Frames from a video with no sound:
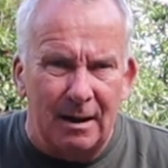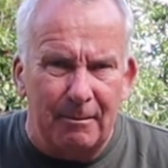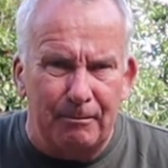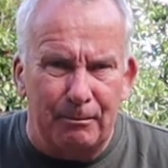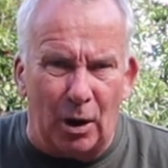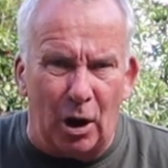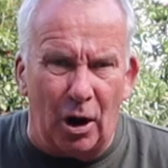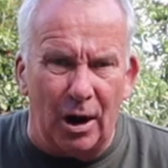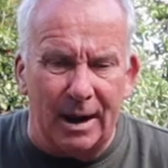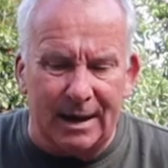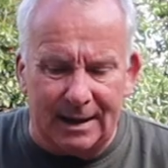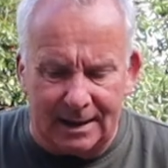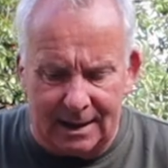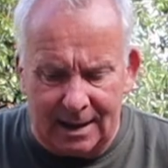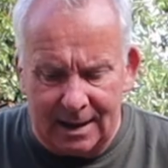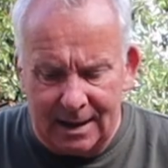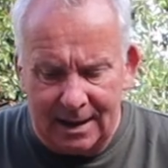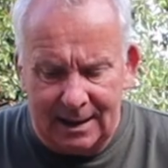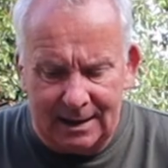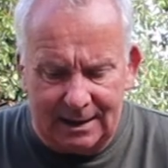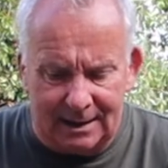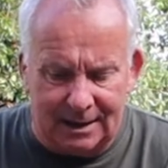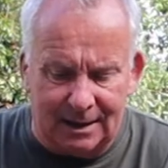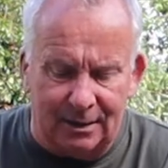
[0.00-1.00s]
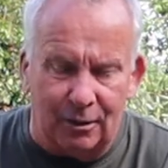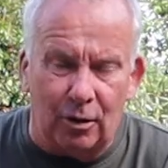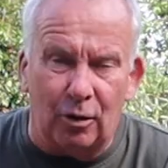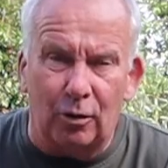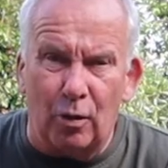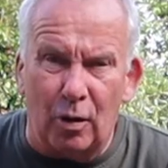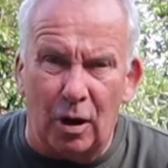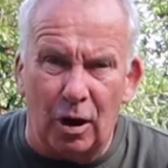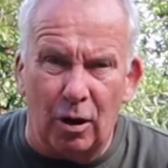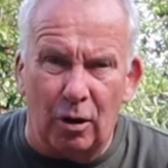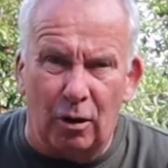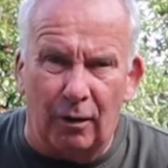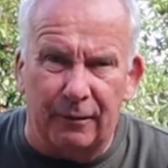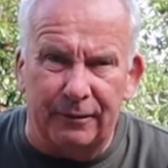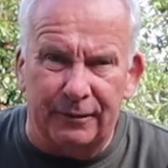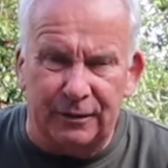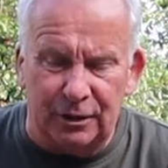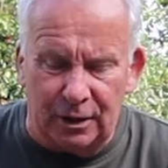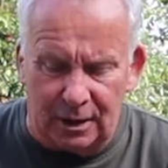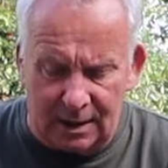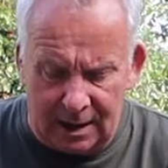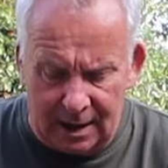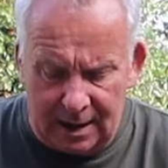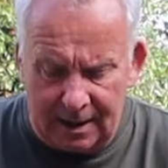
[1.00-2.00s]
pike cannot quite
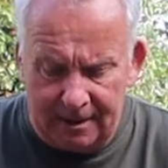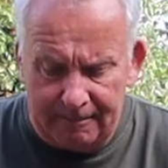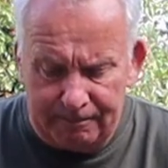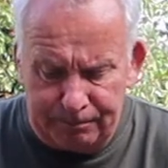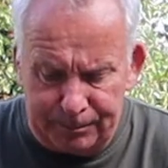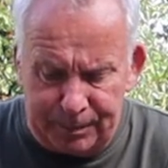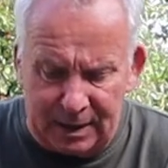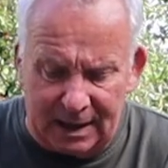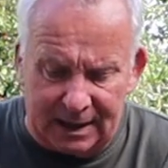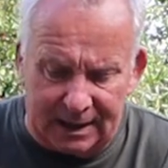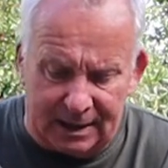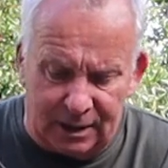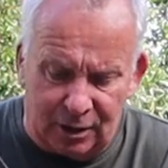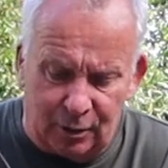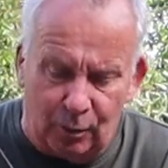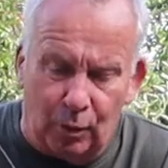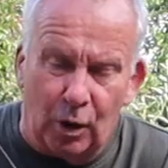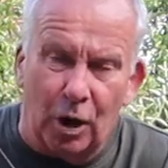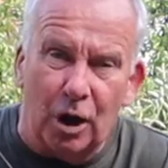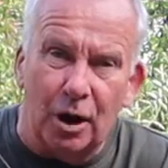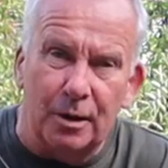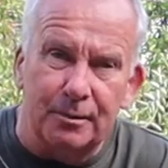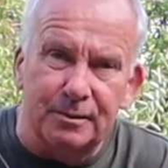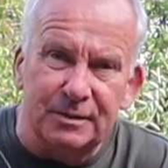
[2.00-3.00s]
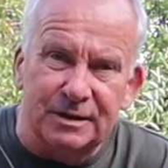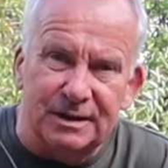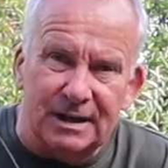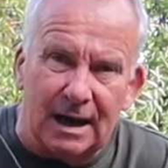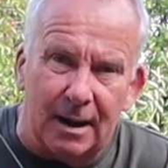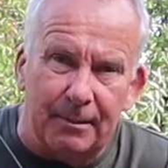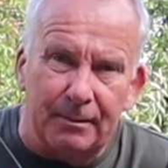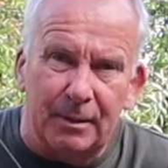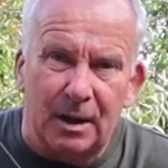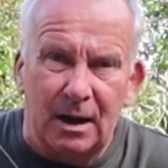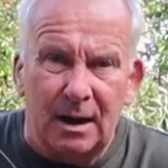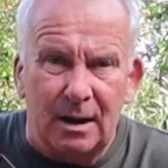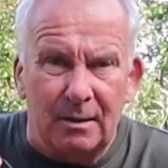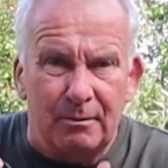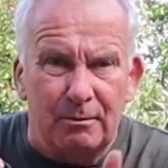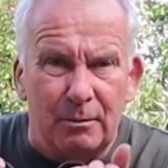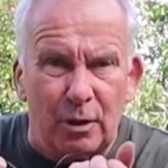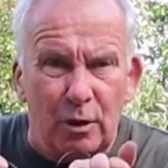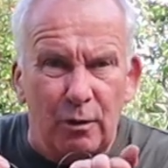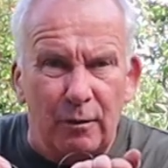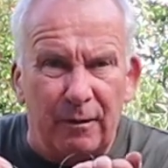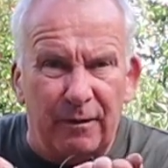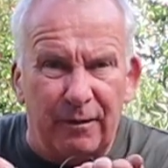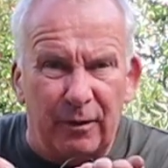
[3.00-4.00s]
often pick your worms up,
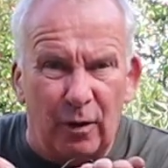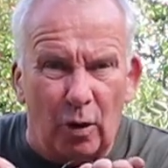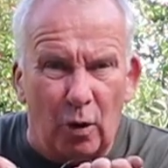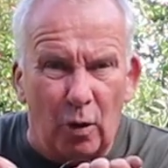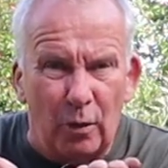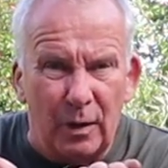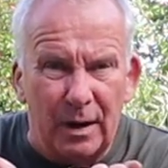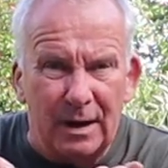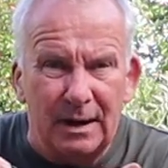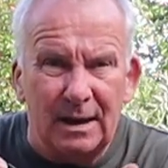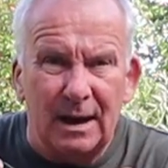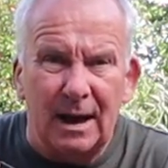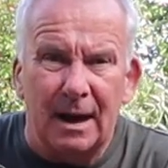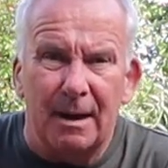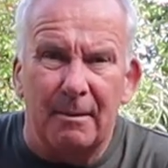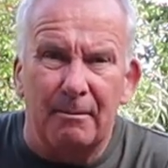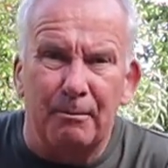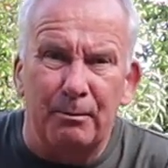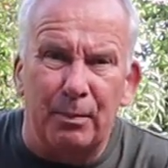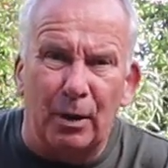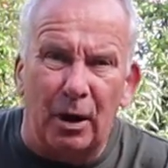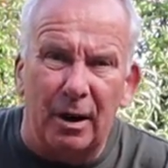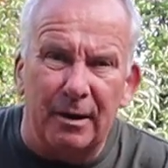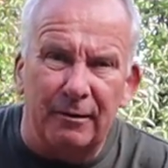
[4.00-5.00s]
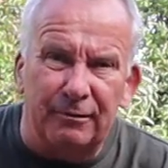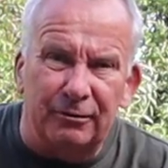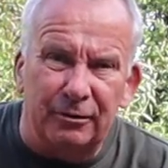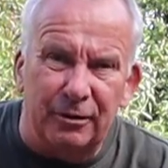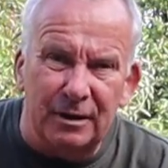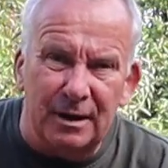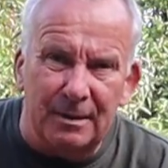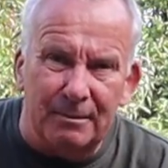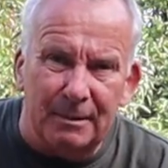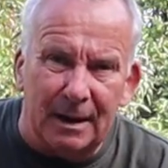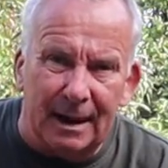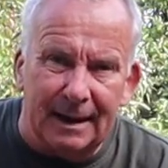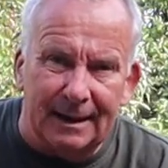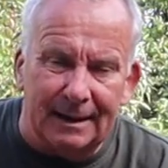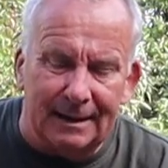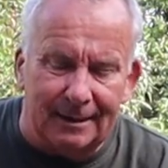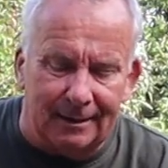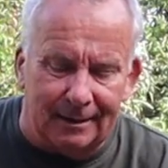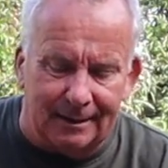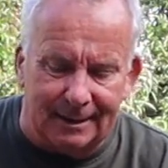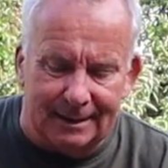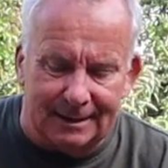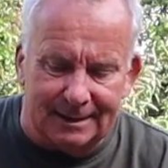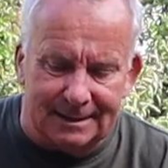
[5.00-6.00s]
move forward and bite through your main
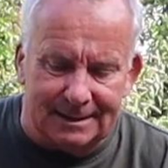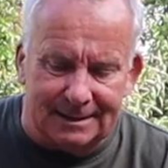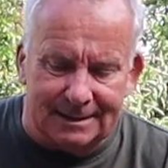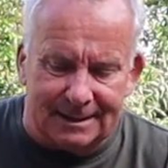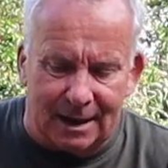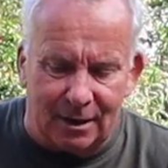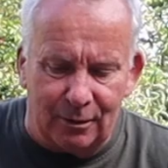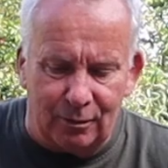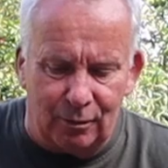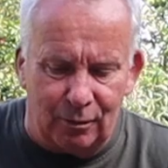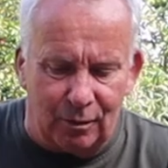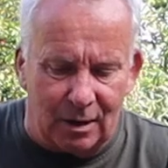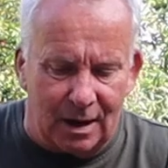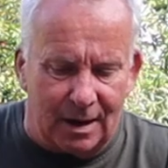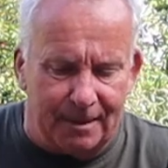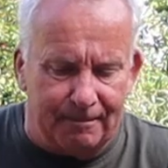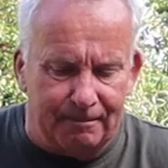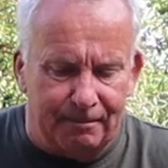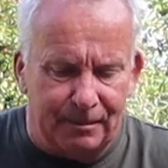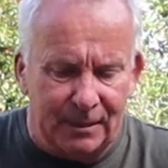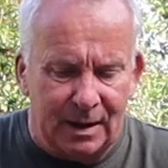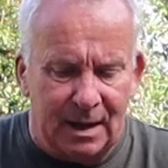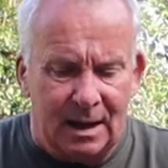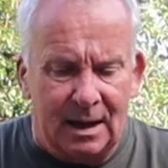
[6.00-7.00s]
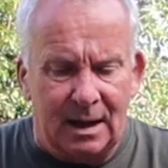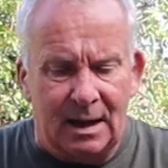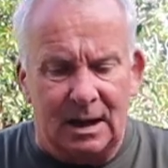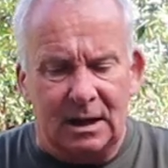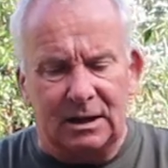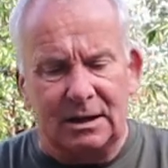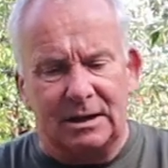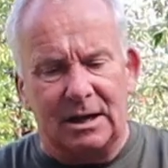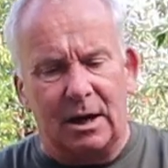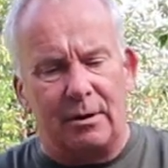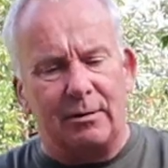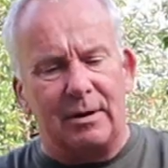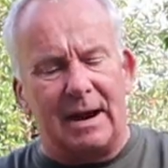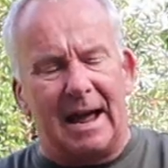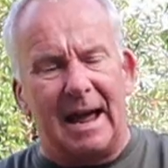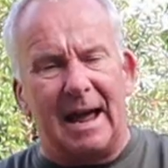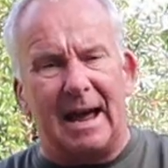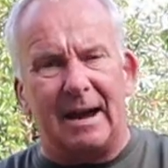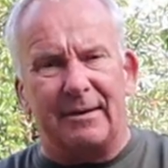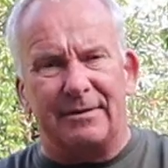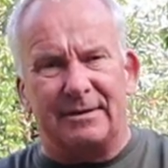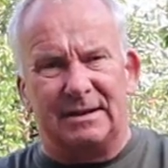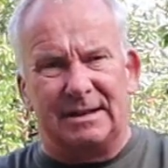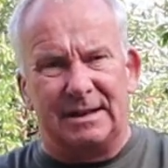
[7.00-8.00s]
line. So you don't
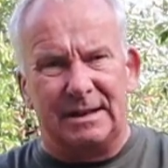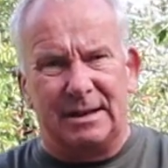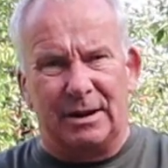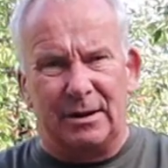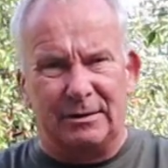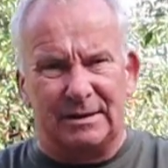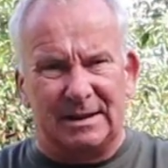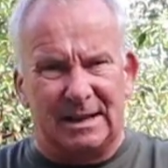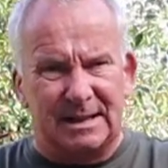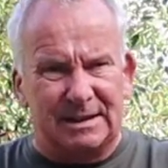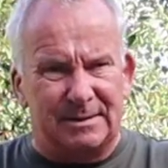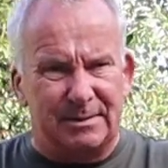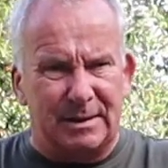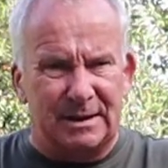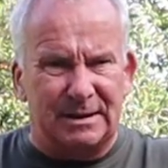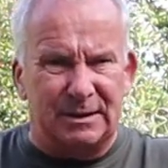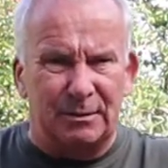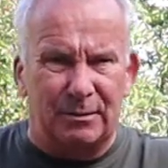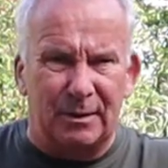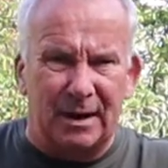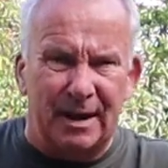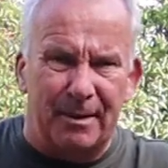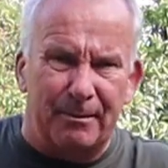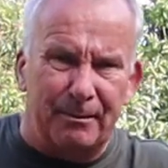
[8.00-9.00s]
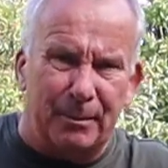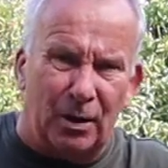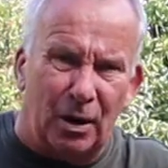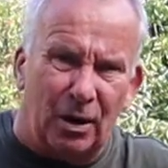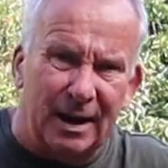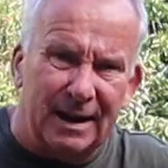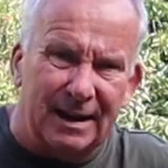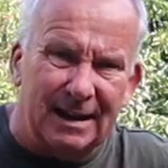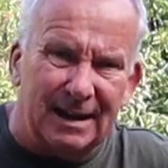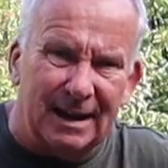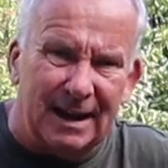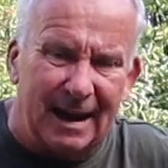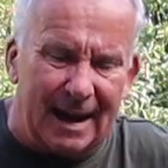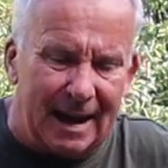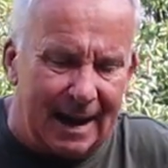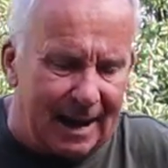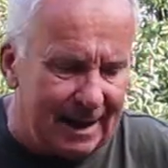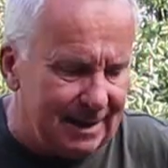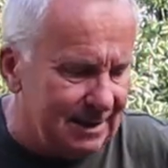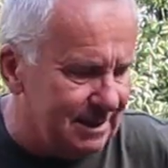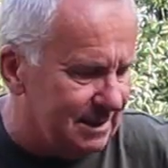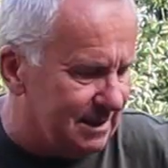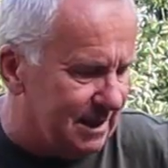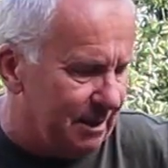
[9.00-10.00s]
have to use it, especially where pike
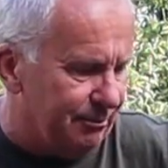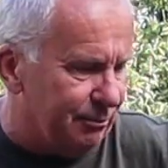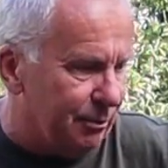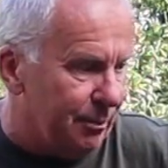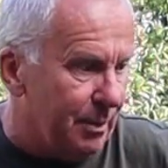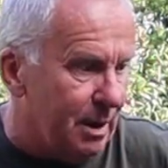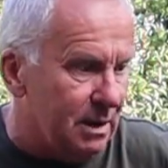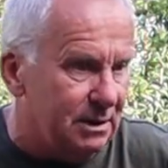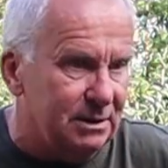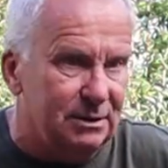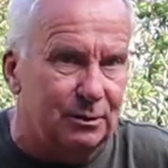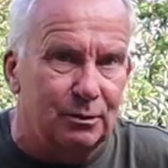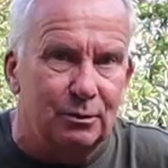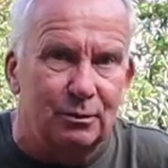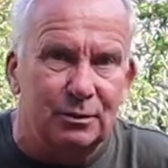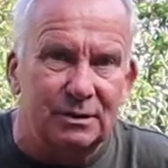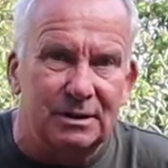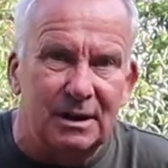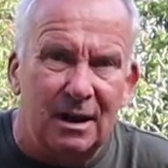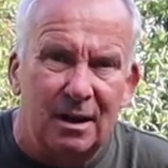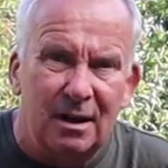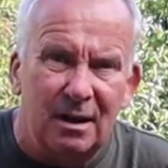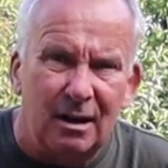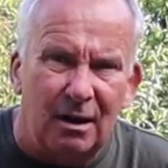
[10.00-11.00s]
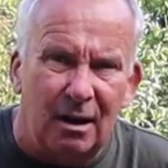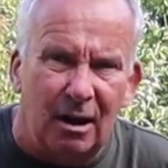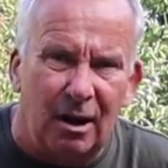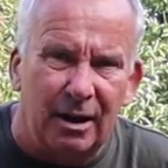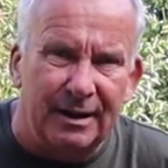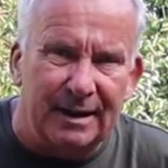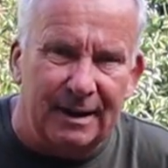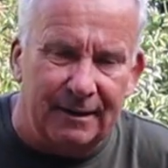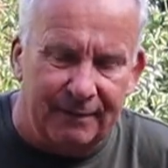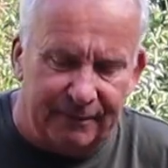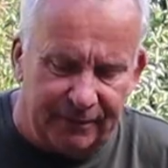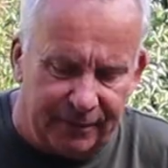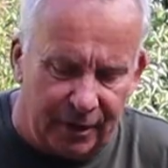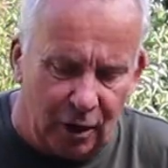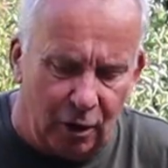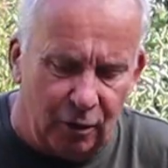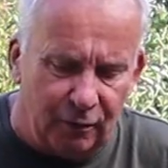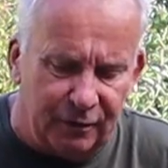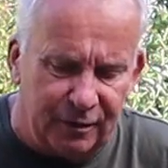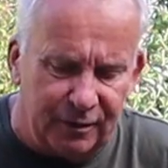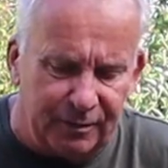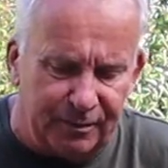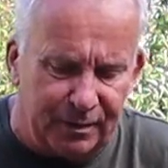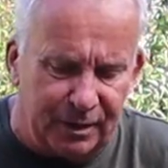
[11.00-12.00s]
and zebra mussels aren't
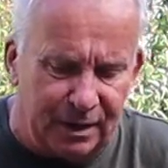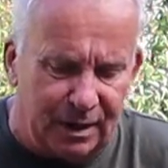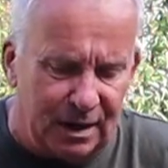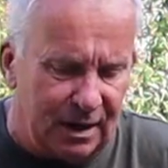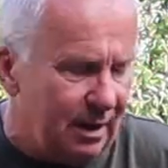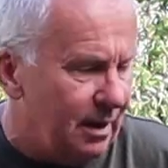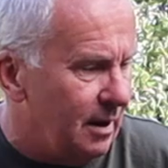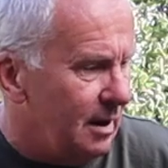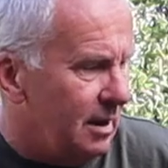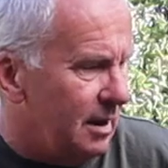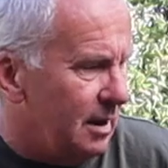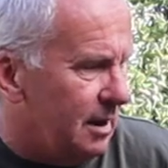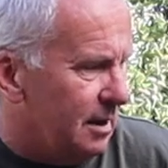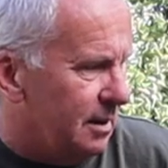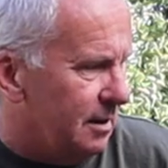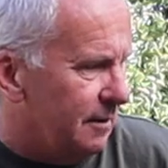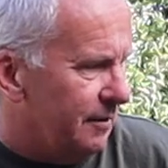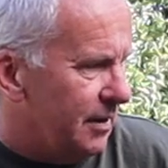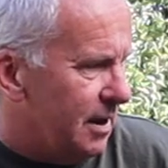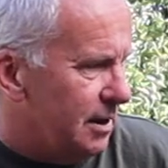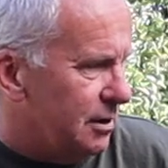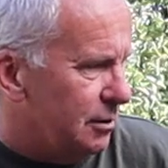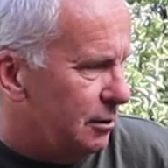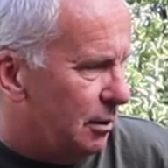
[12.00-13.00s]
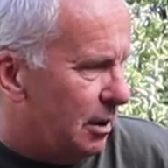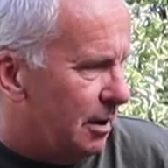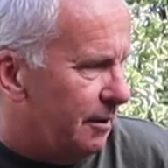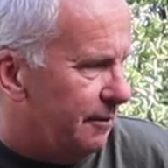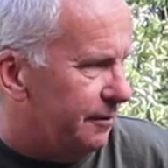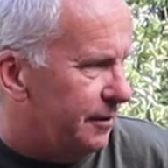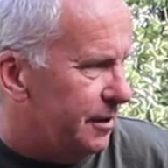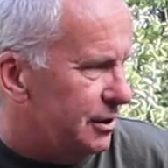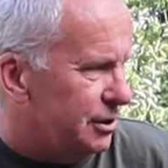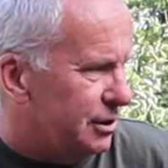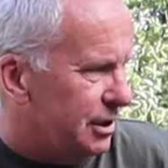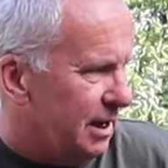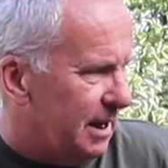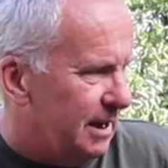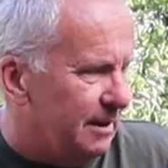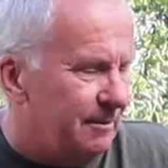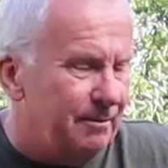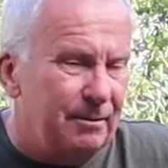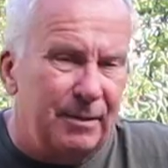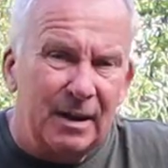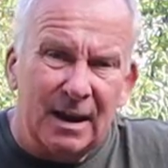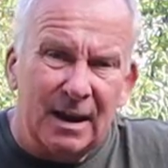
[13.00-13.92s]
involved, but the venue I'm fishing,